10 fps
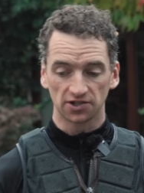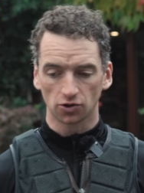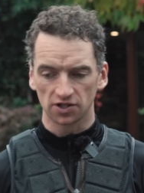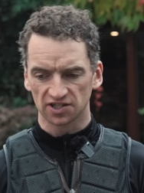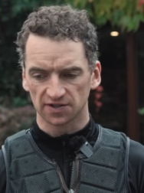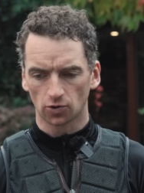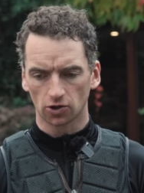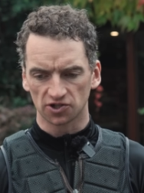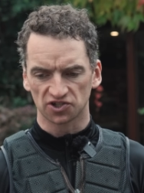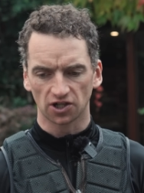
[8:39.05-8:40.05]
You know, he's a
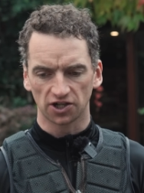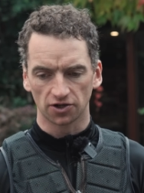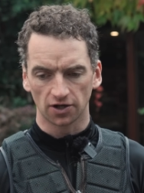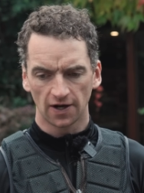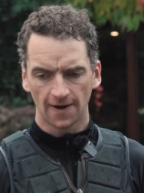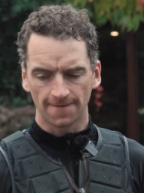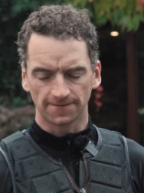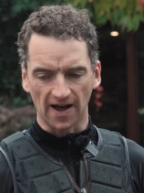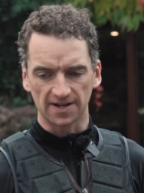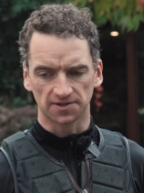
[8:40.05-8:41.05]
smaller, slighter,
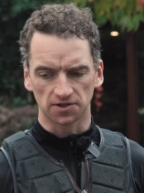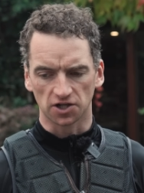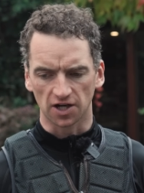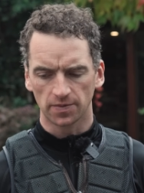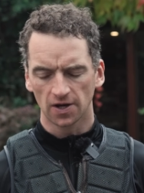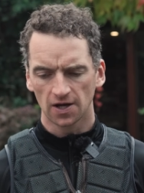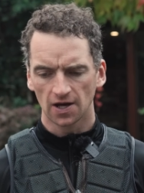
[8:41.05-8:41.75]
faster type.